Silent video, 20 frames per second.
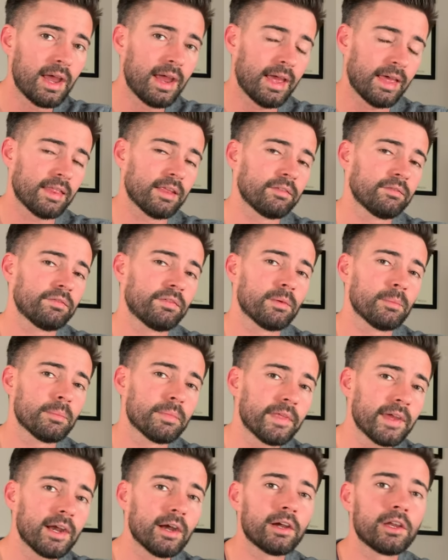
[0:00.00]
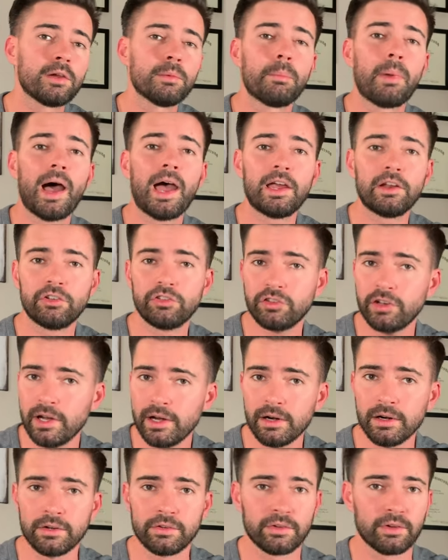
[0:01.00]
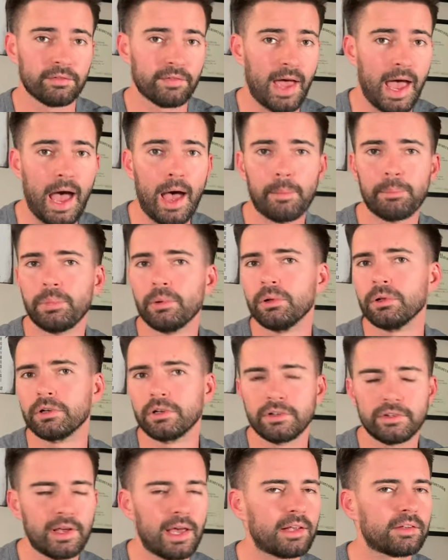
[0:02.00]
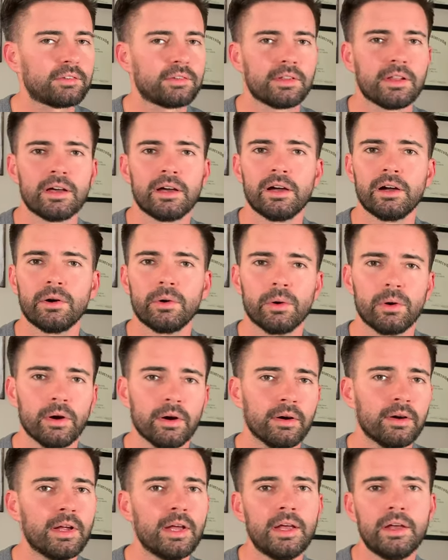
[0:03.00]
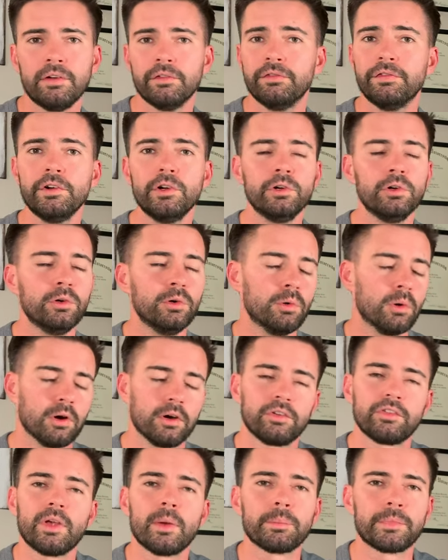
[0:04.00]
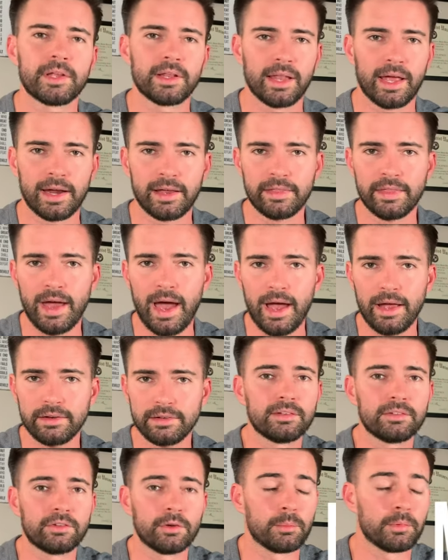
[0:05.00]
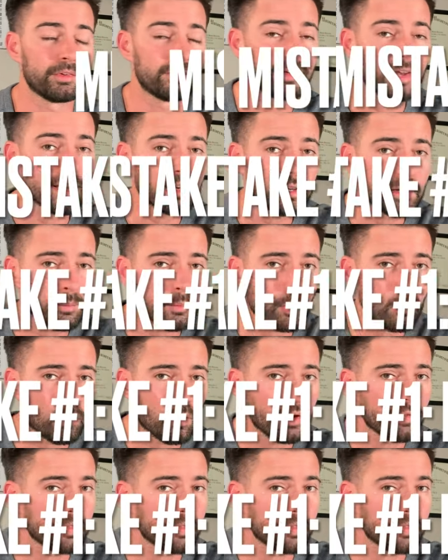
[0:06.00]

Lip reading: and then from there you buy shares of Apple or Tesla or Voo or something like that. So mistake number one